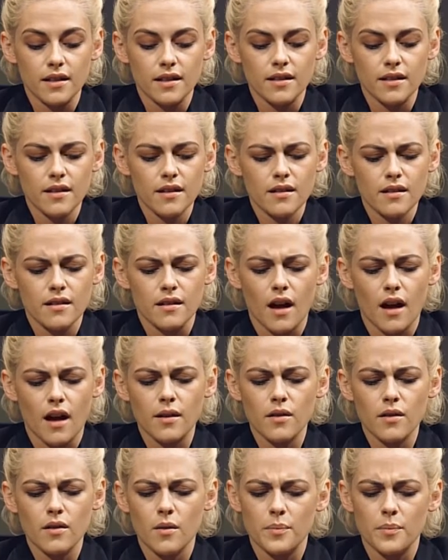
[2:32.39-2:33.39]
yeah,
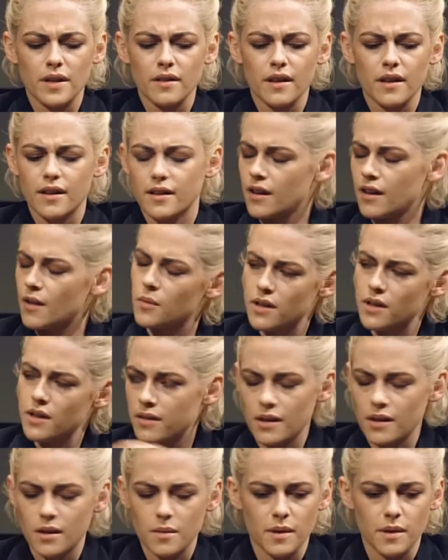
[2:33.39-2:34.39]
I don't know, but like, yeah, what do
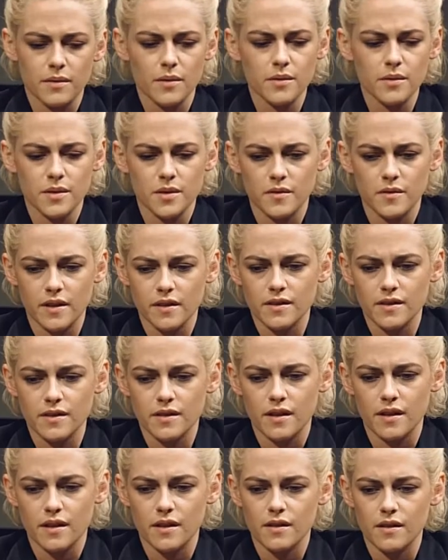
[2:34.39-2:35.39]
you think about the whole
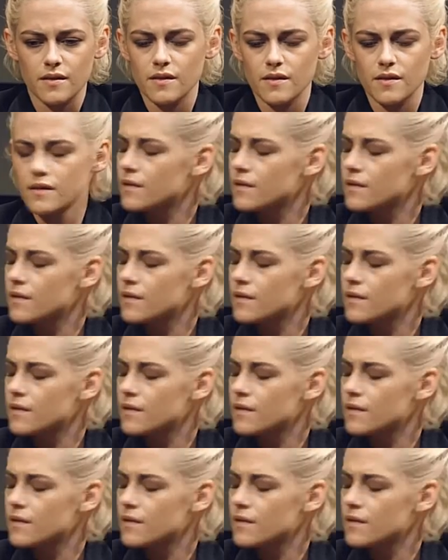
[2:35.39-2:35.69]
surveillance thing?